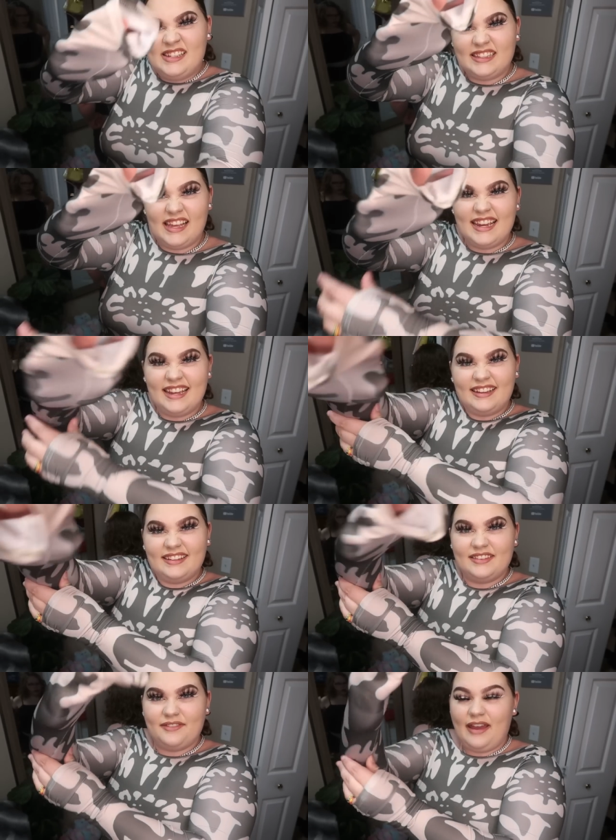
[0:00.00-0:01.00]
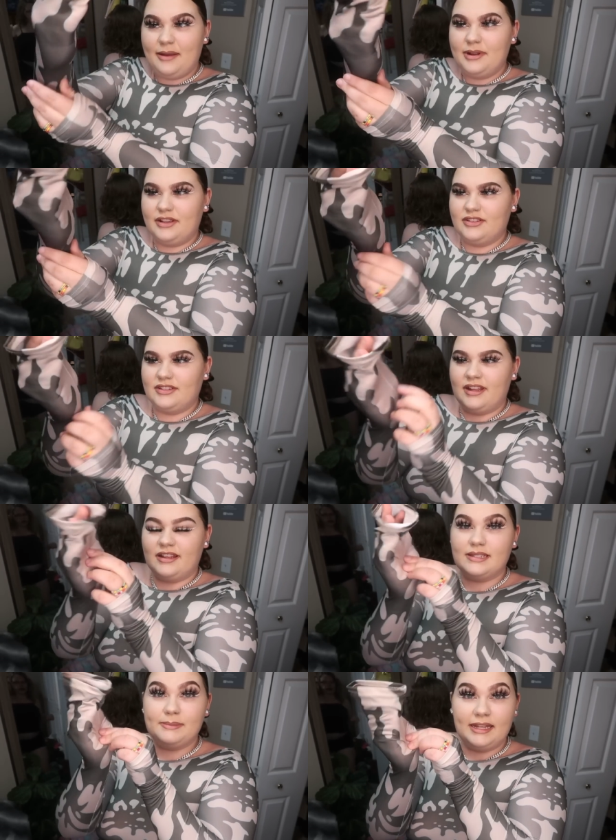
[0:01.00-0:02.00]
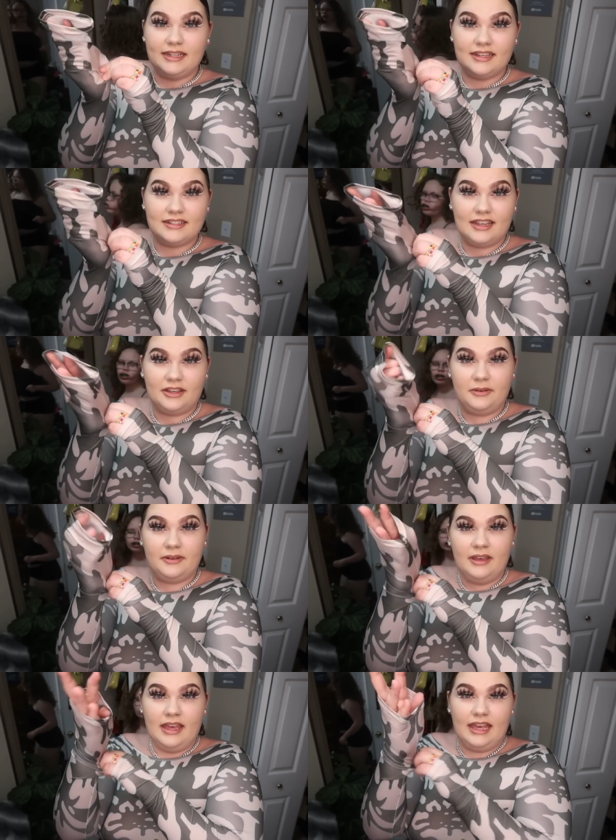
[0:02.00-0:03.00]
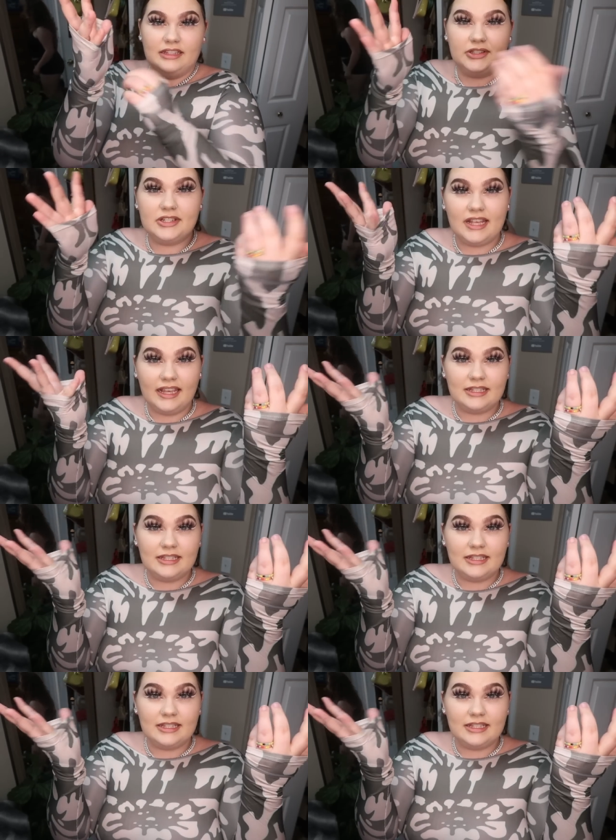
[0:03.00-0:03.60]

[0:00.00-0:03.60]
Like the fabric's just not spandex. Like you, it looks like